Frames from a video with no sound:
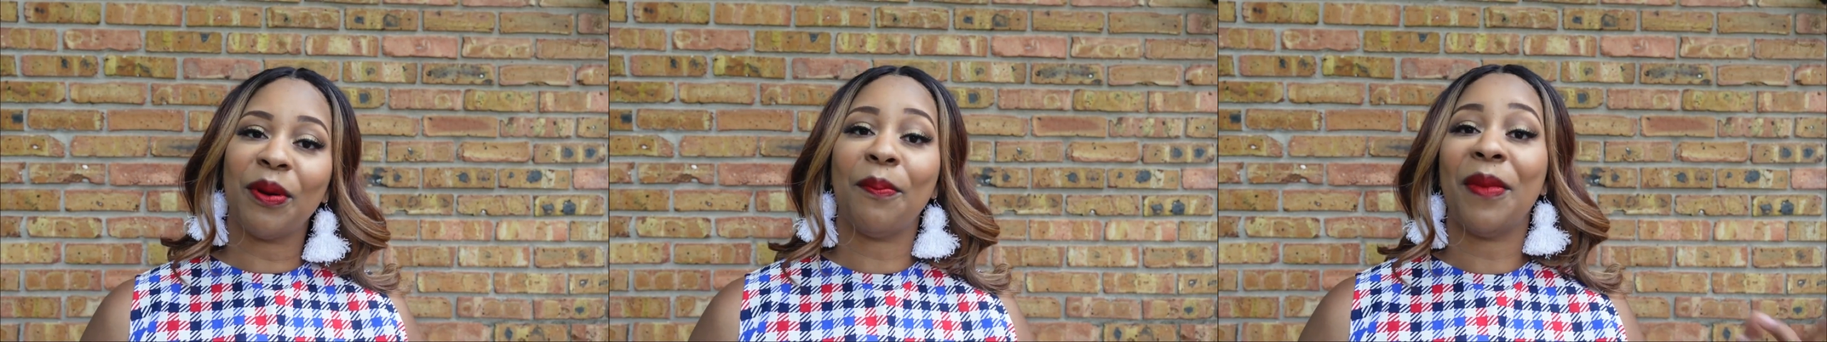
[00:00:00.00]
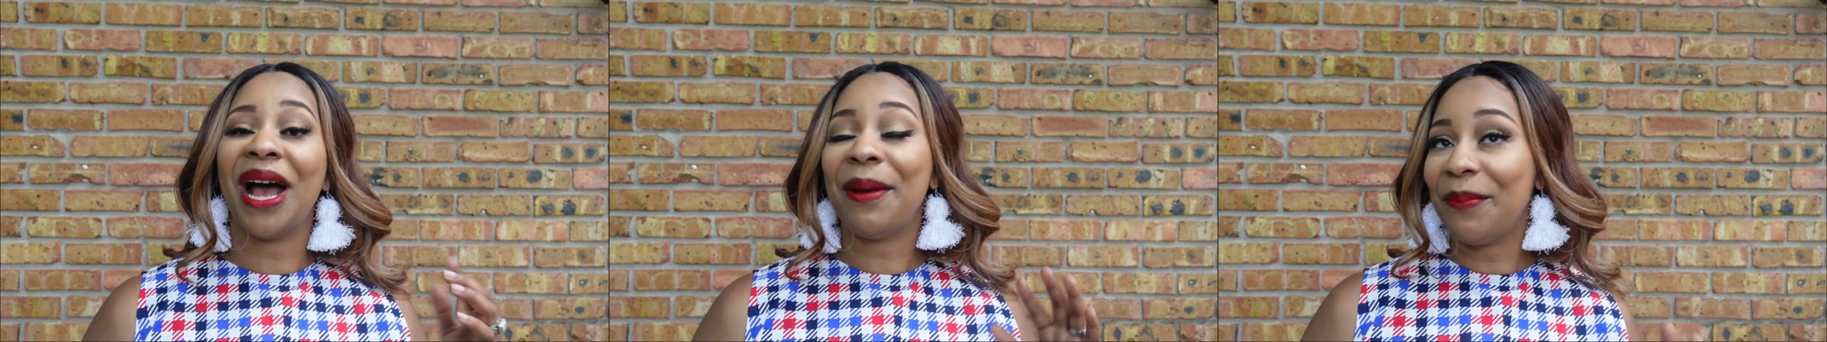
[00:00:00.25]

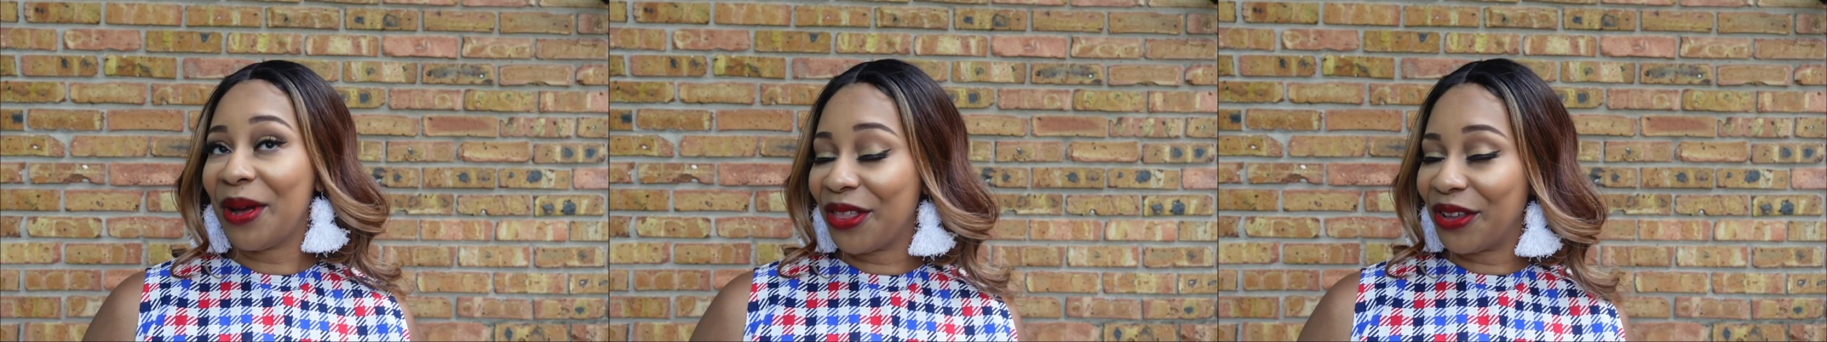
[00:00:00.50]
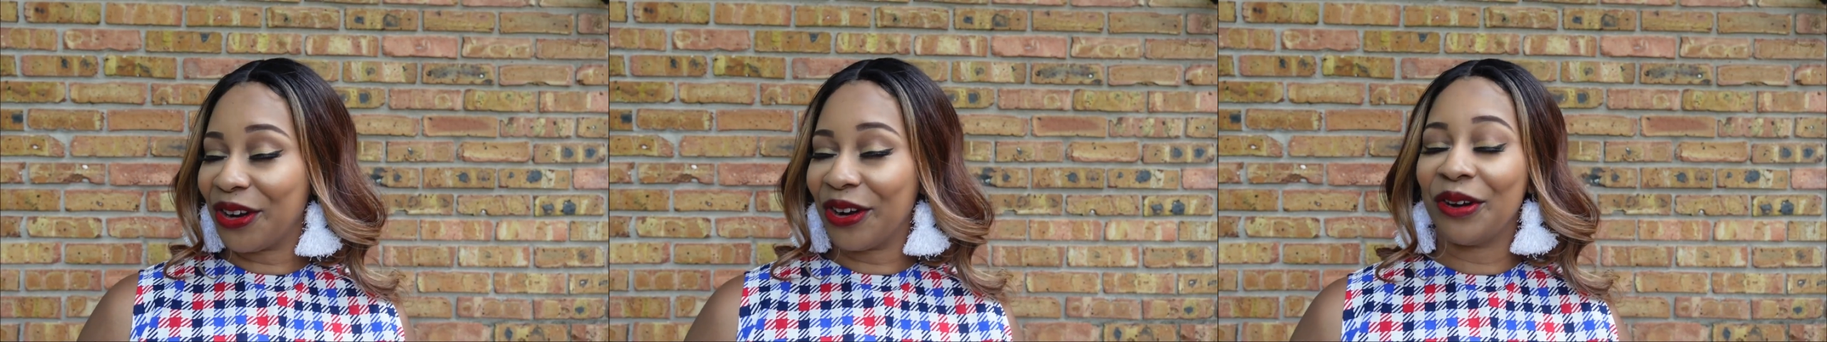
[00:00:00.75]
my
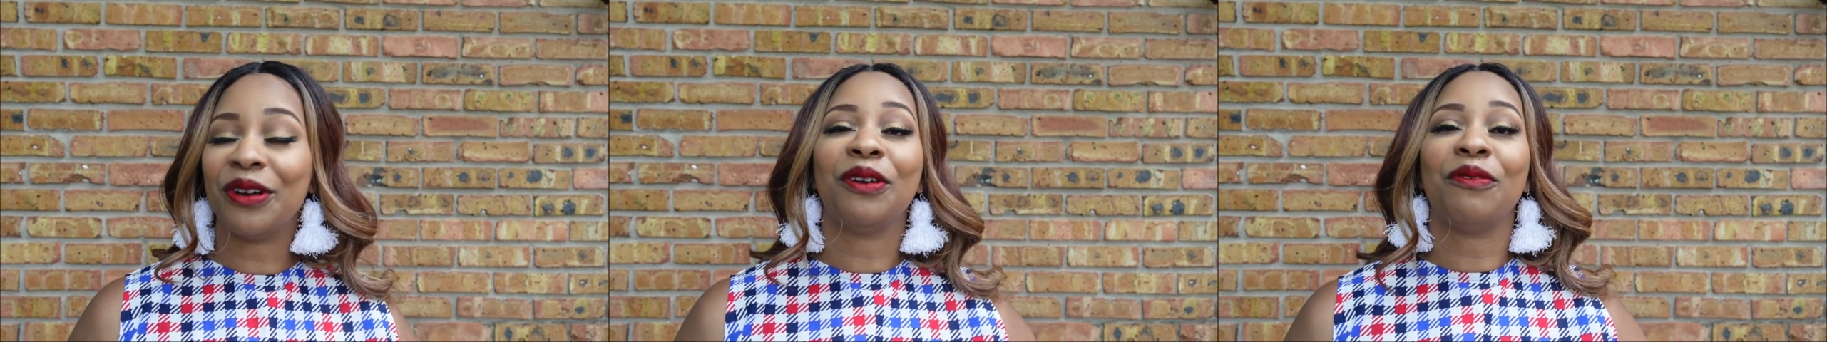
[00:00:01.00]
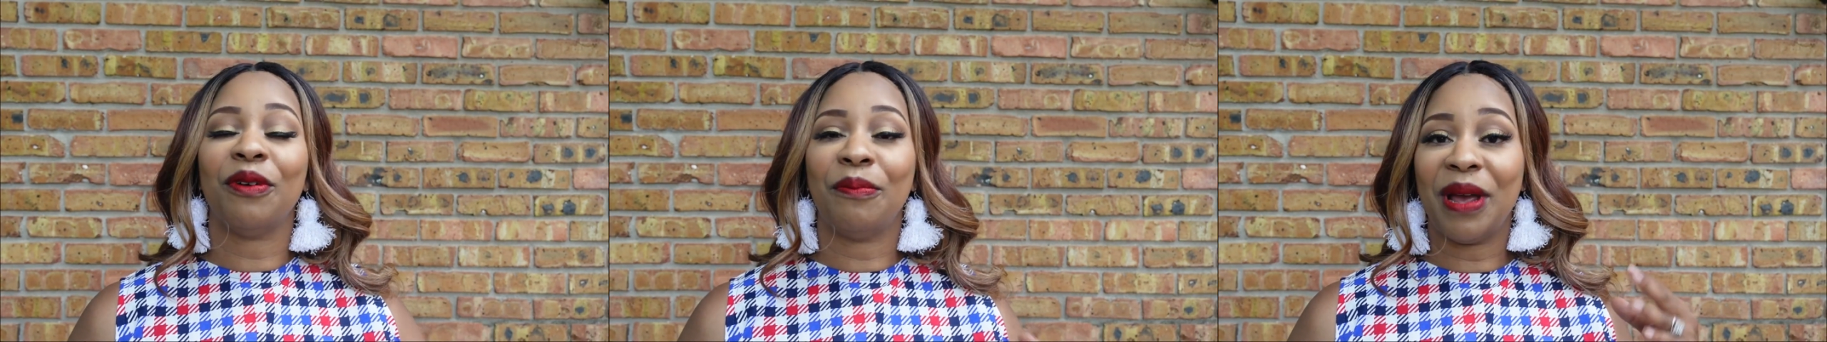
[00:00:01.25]
mother
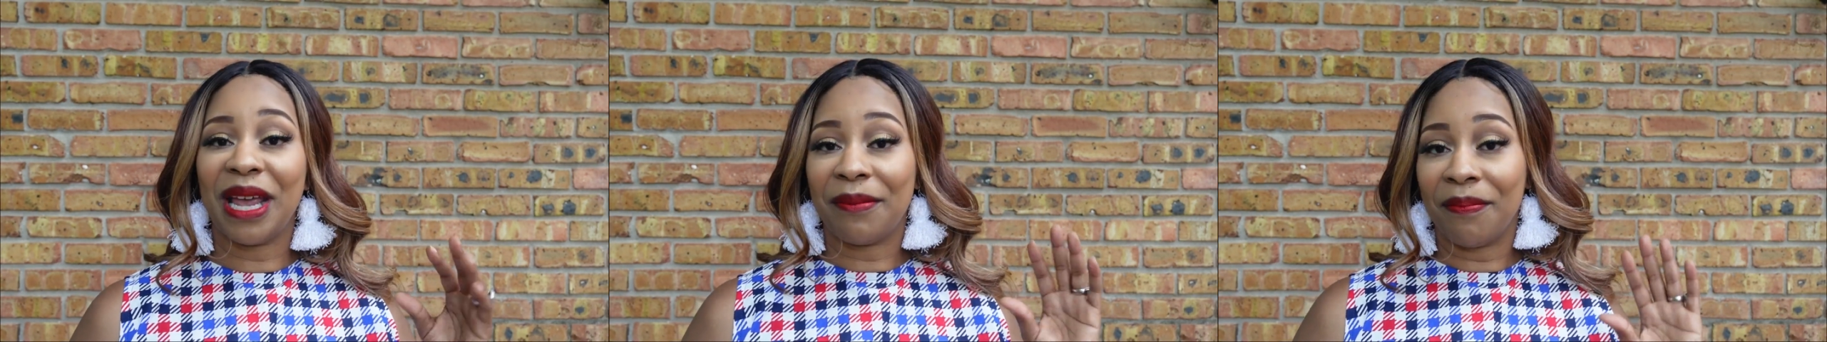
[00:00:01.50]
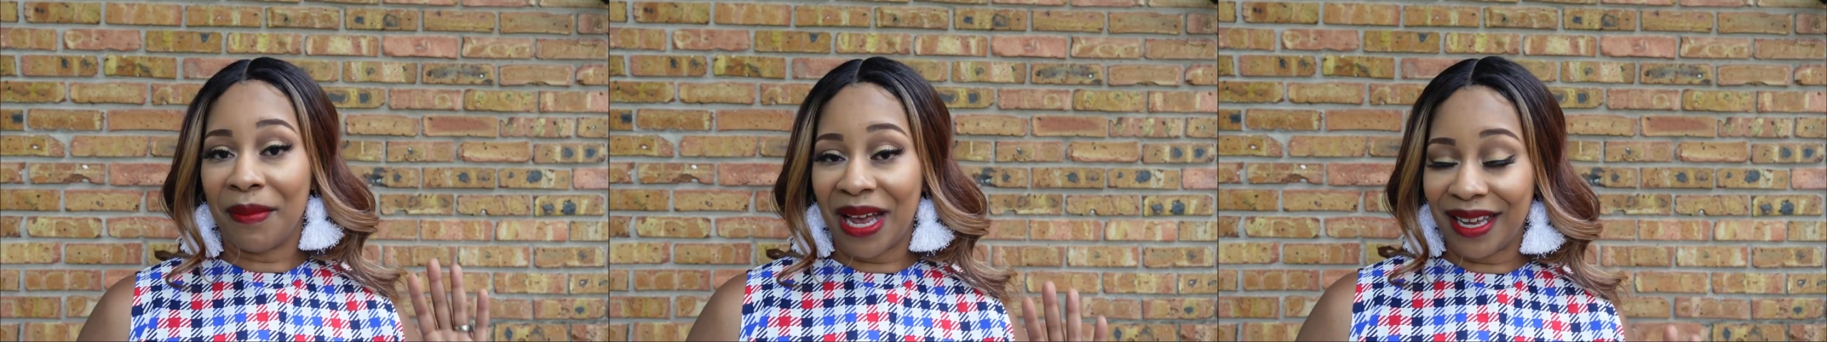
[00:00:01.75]
would
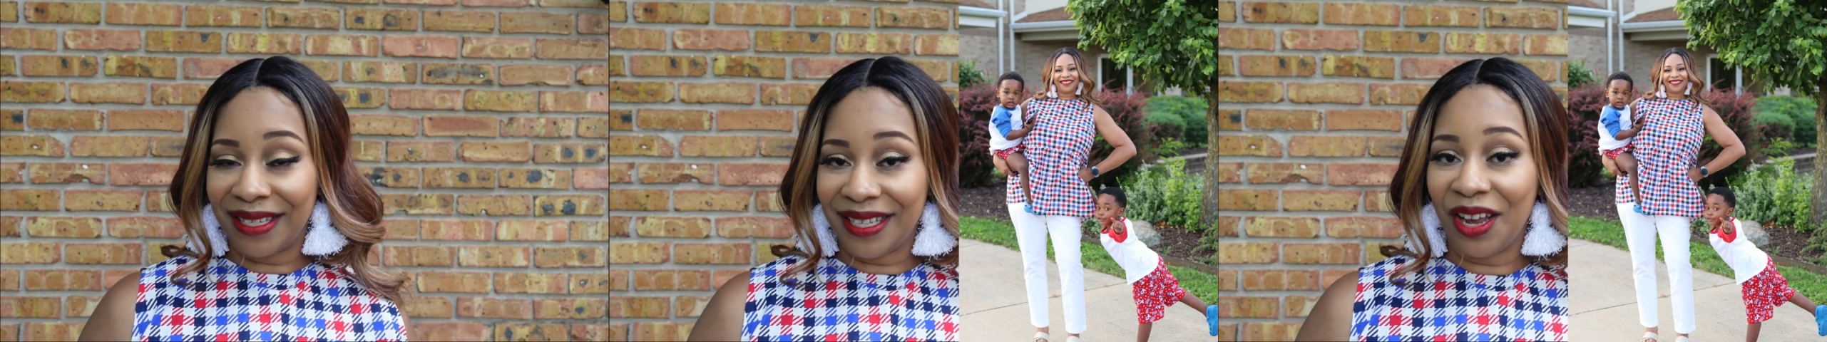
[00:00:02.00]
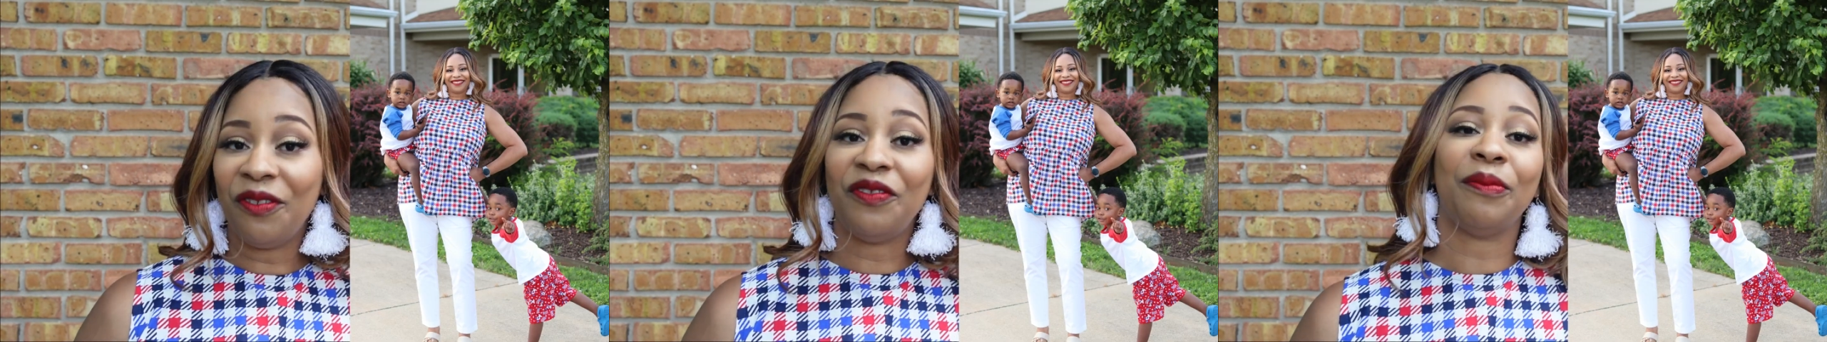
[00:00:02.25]
make
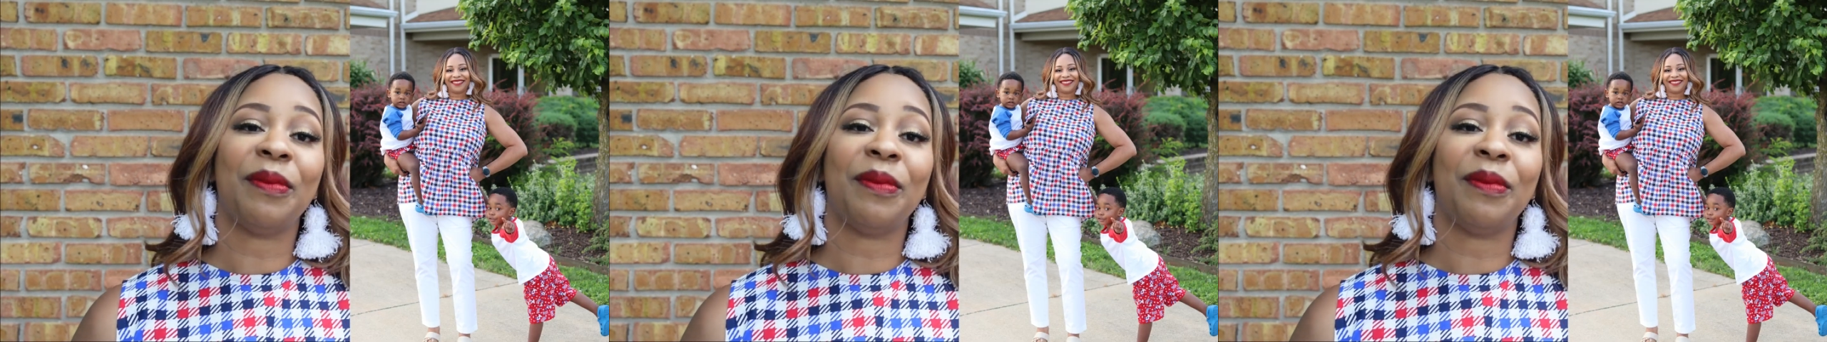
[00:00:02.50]
myself